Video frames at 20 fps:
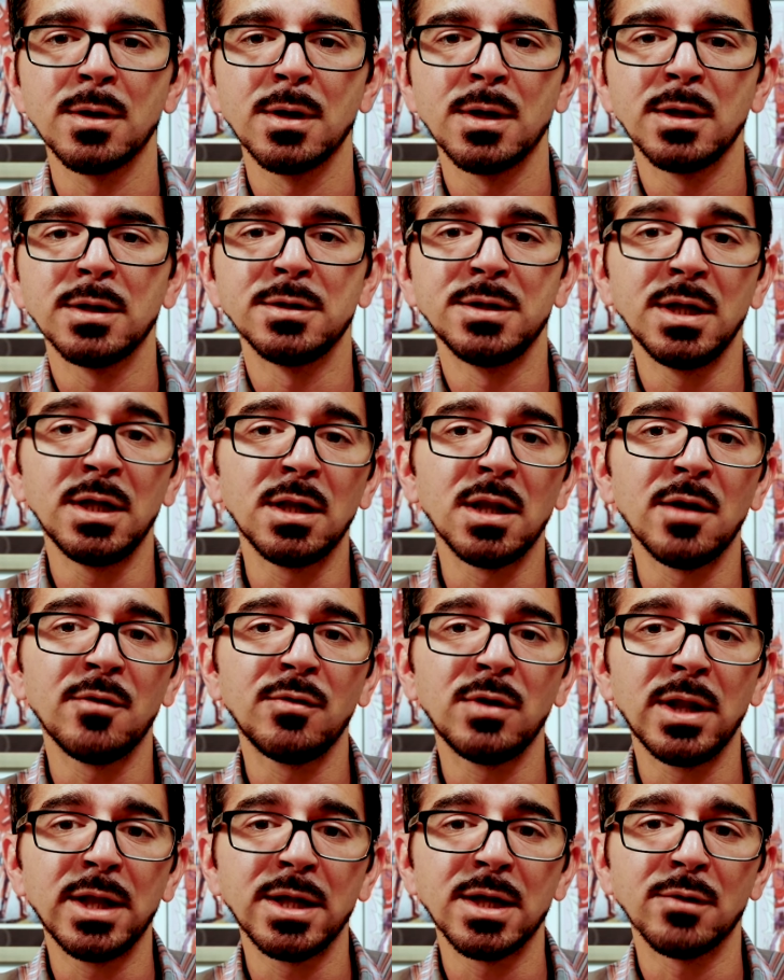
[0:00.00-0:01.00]

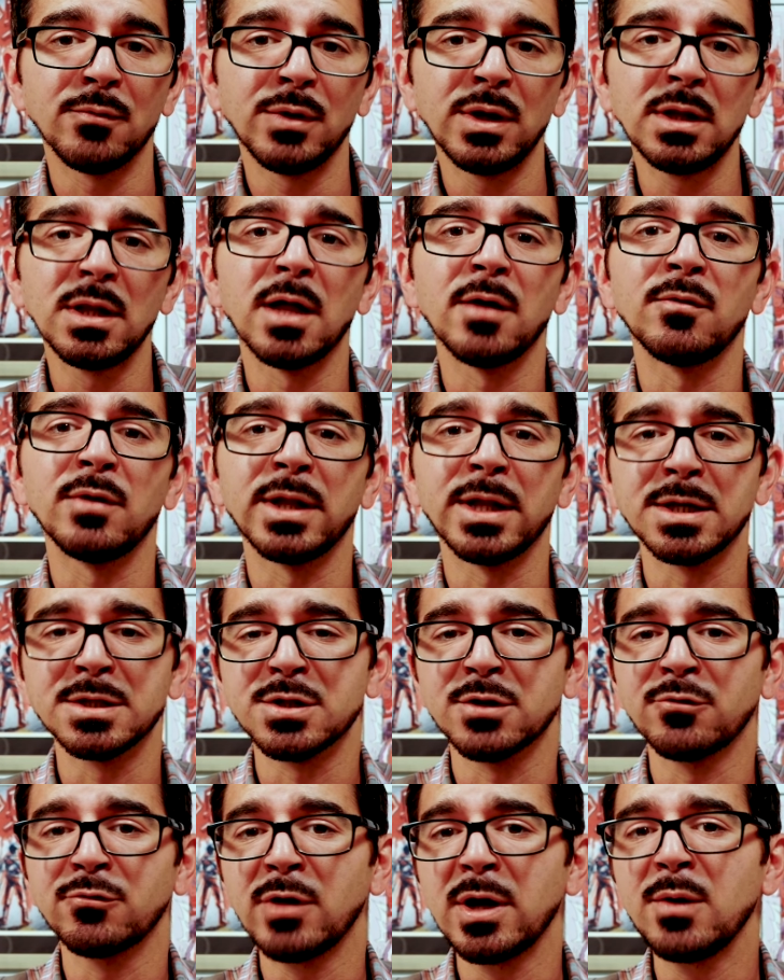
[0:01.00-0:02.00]
de-leveling and re-leveling is a
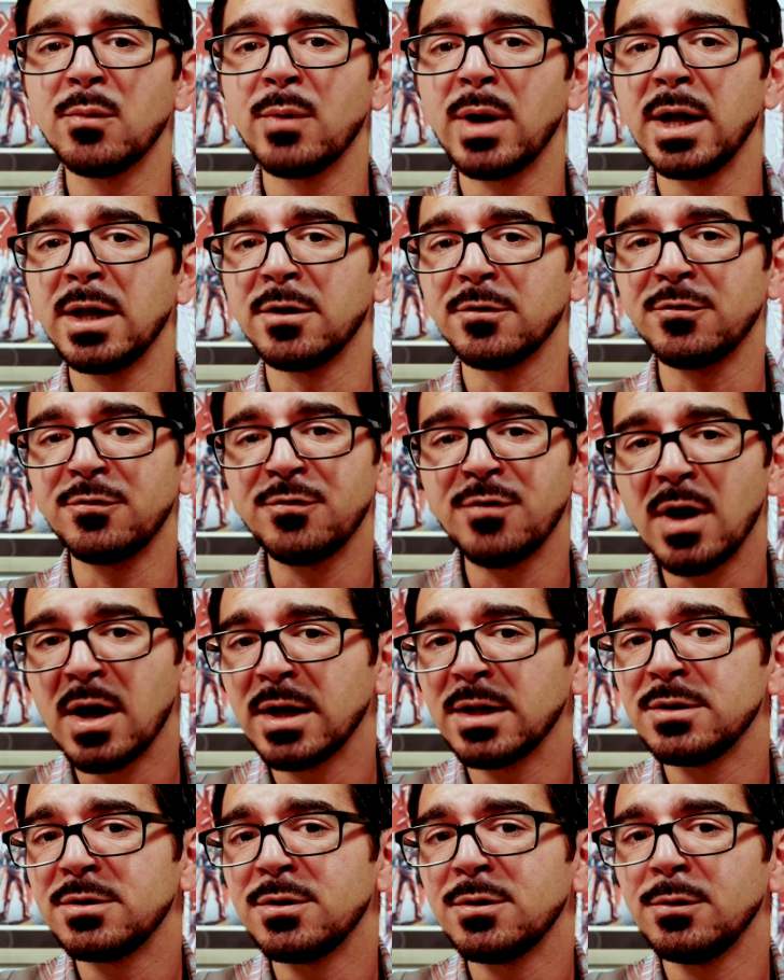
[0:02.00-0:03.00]
great way to
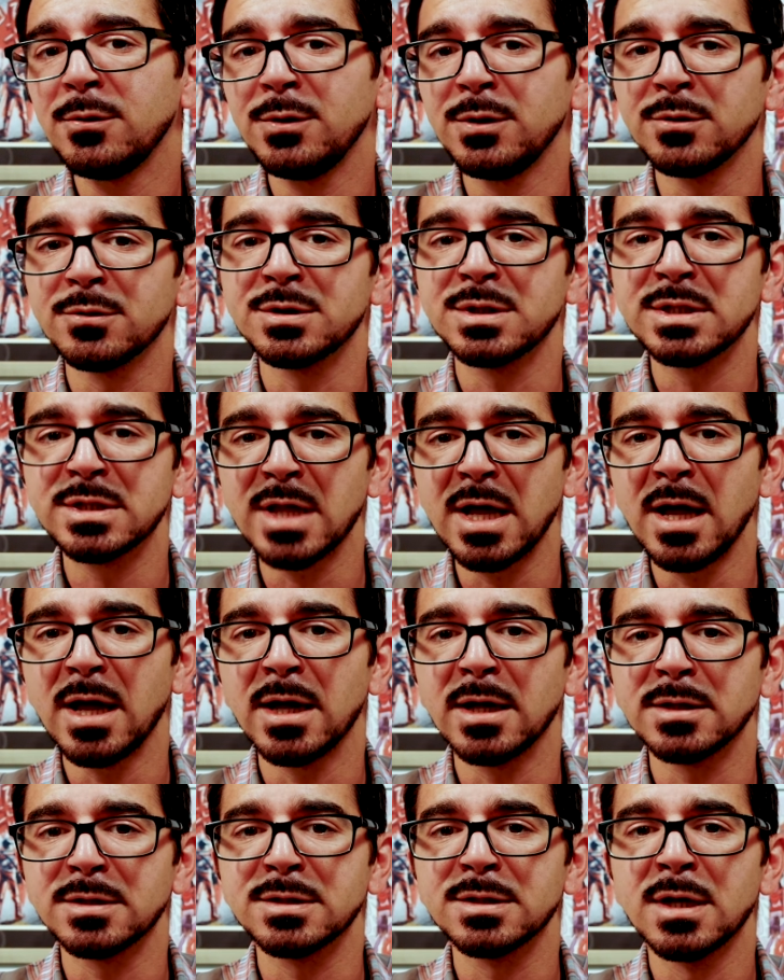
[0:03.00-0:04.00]
fine-tune your
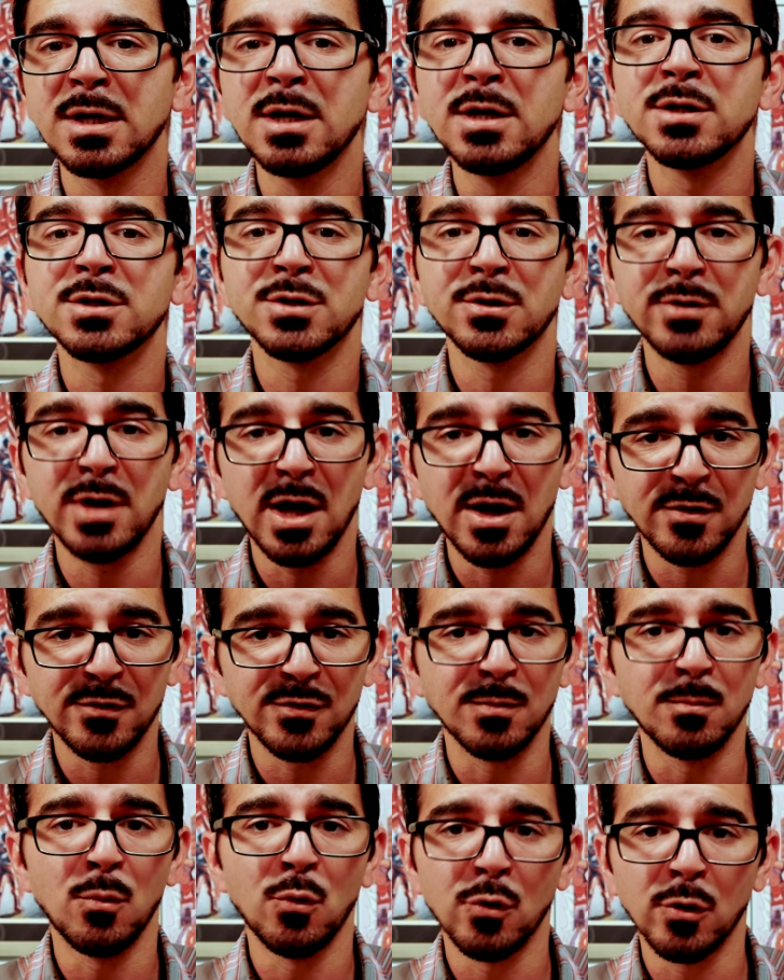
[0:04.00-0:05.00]
stats so you have a
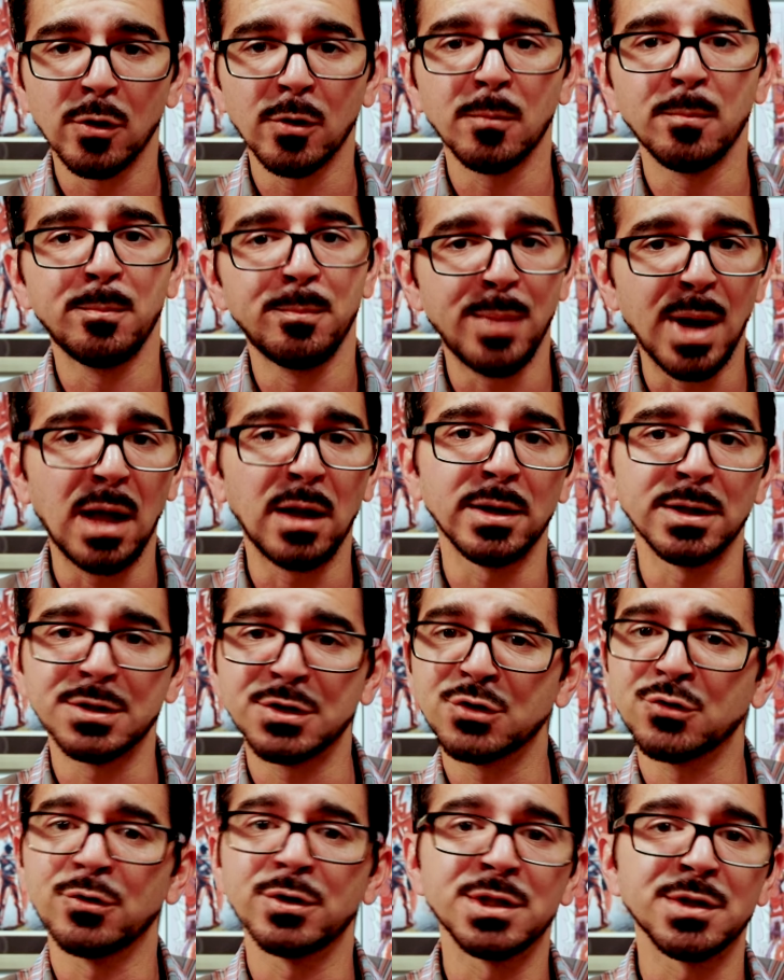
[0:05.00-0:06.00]
more balanced
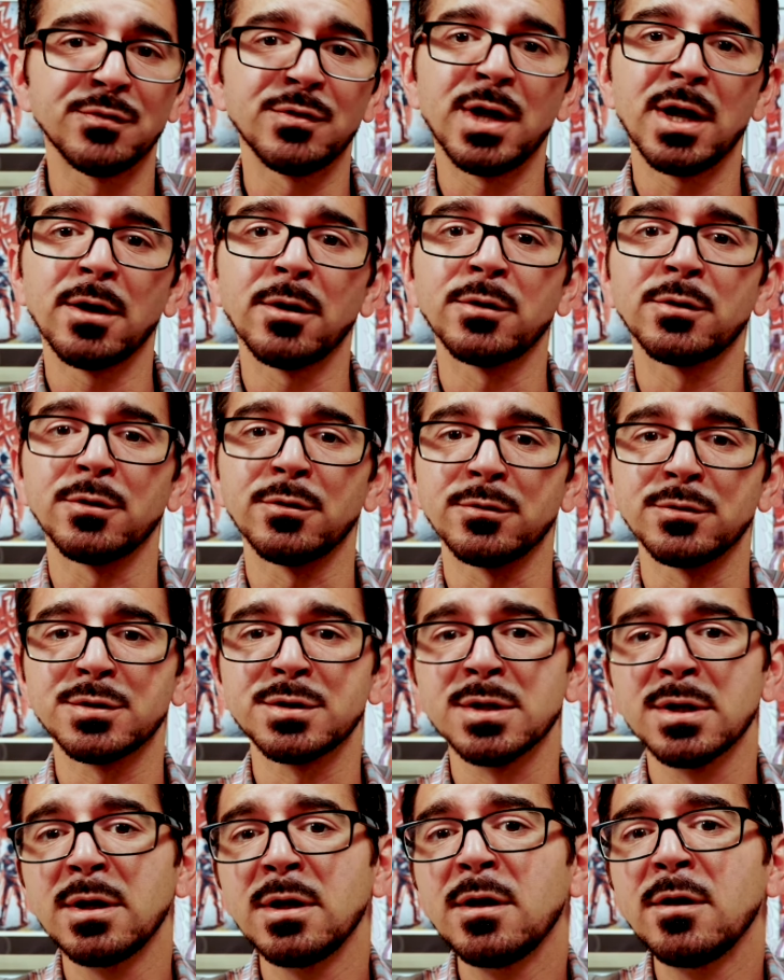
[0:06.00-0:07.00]
choice of characters
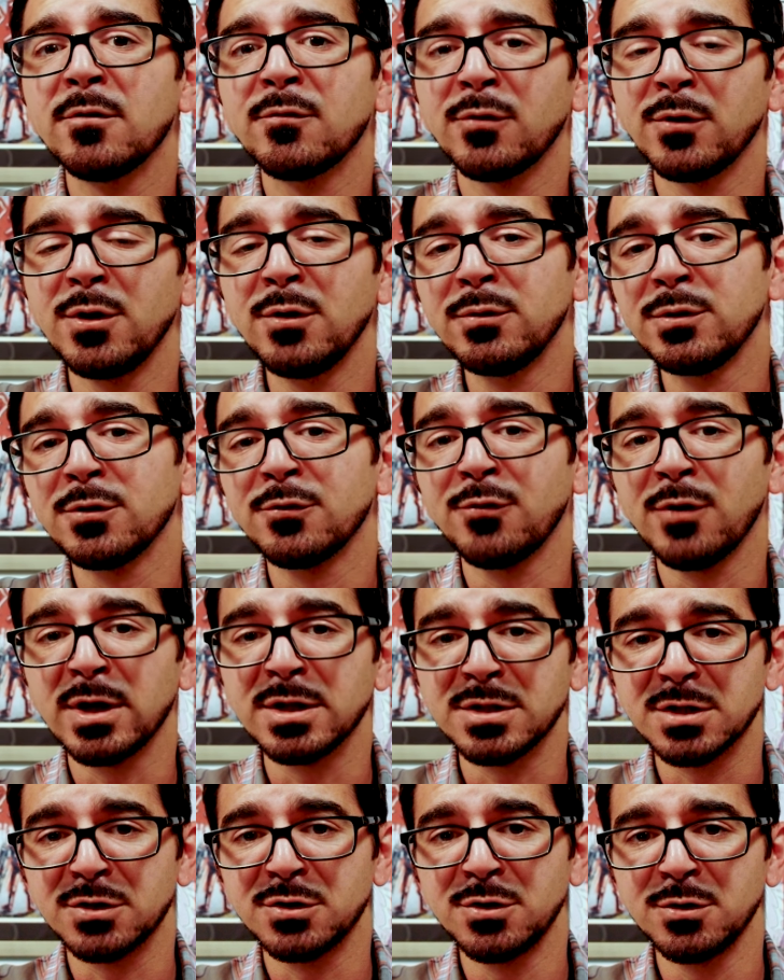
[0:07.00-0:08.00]
for you and your friends
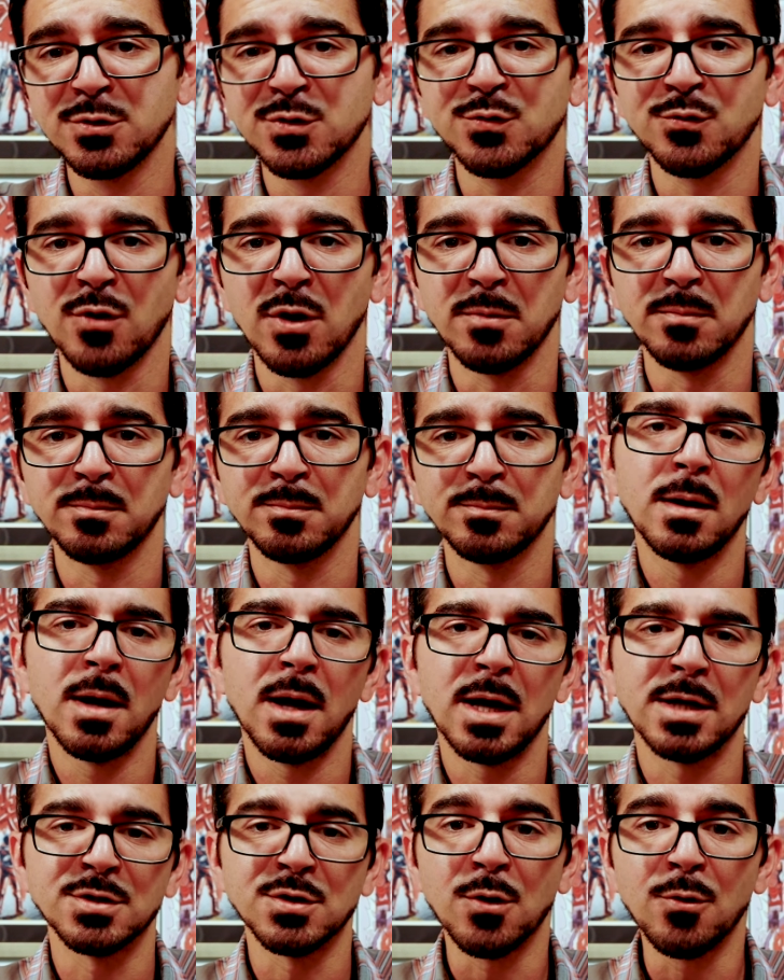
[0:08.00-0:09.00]
to choose from.
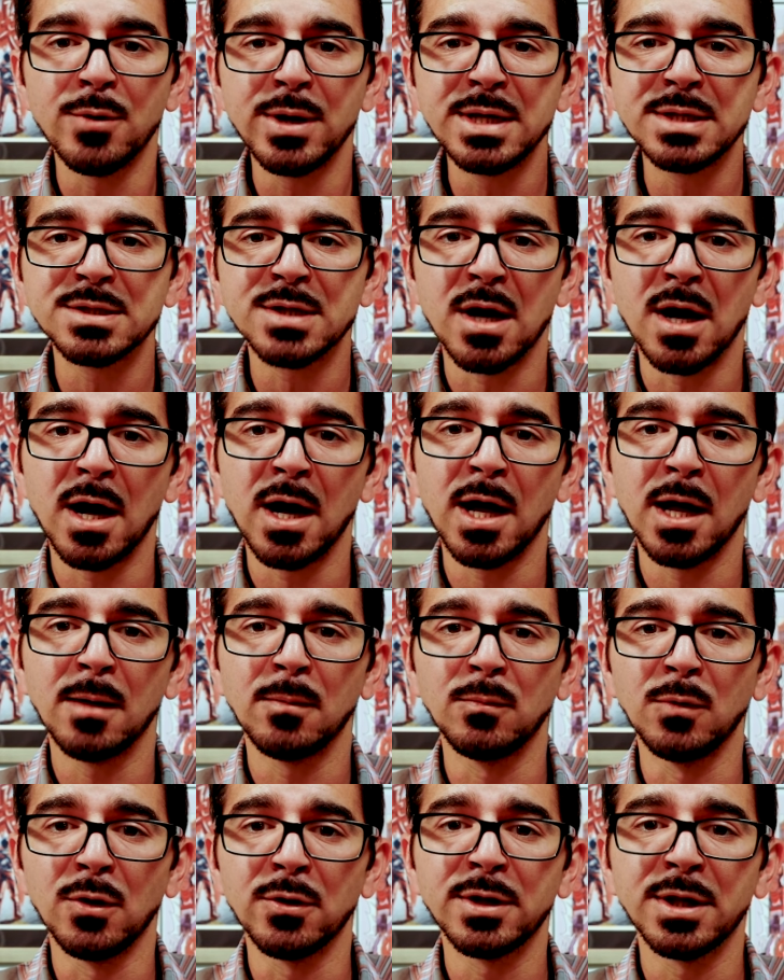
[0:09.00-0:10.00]
As always, I'm
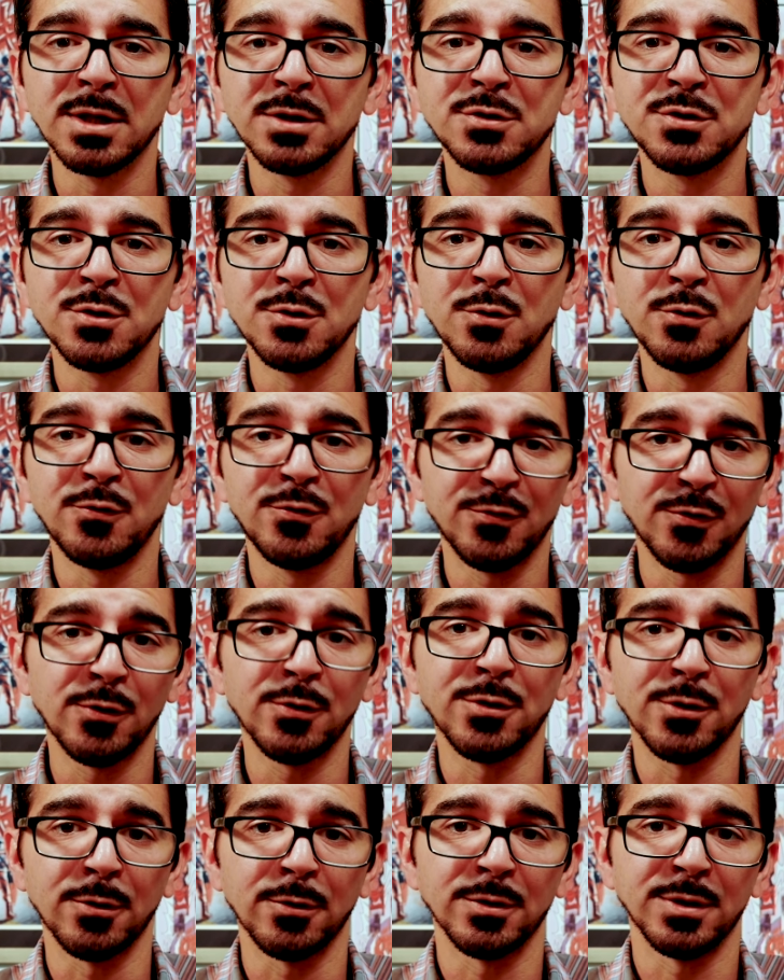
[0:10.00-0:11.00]
looking to
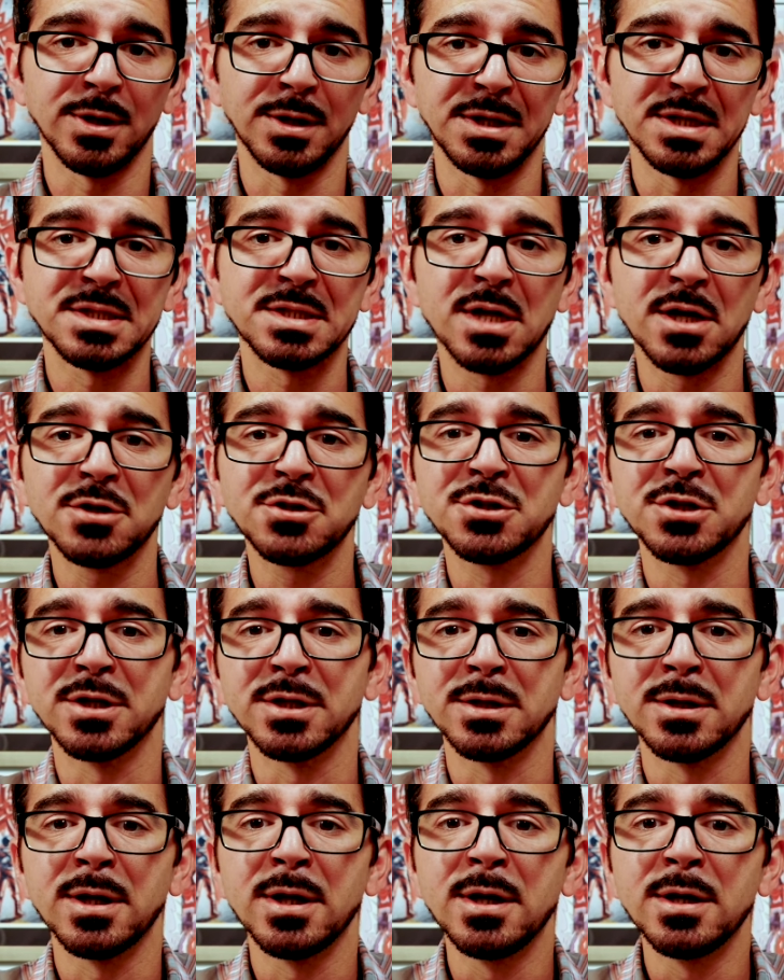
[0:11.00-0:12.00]
further the discussion,
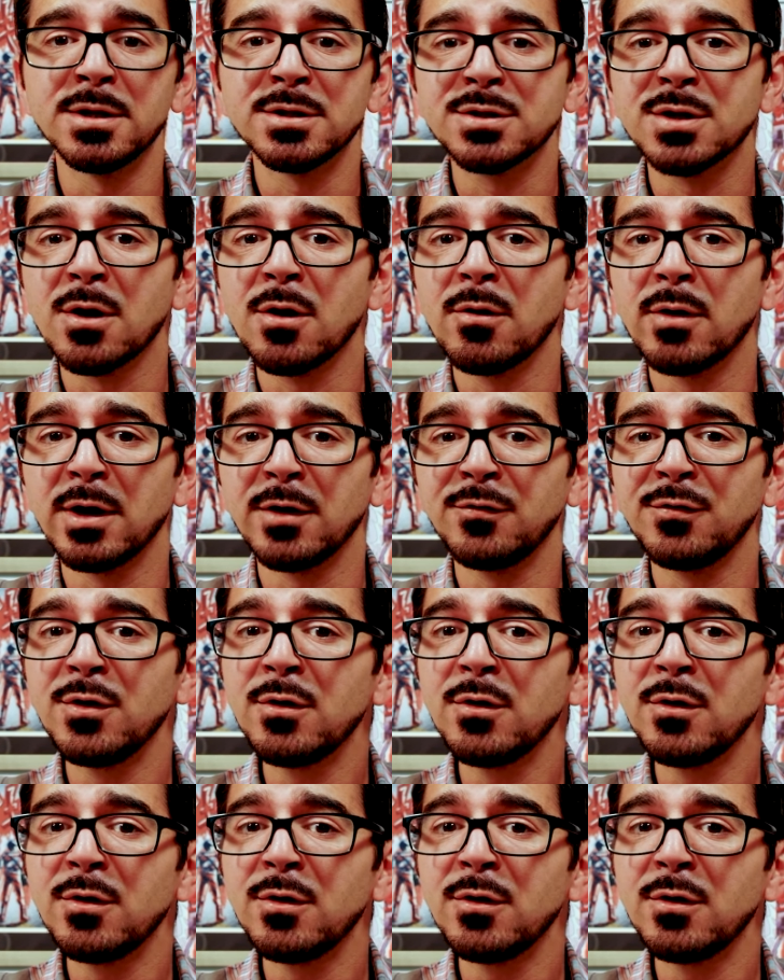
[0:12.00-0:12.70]
so if you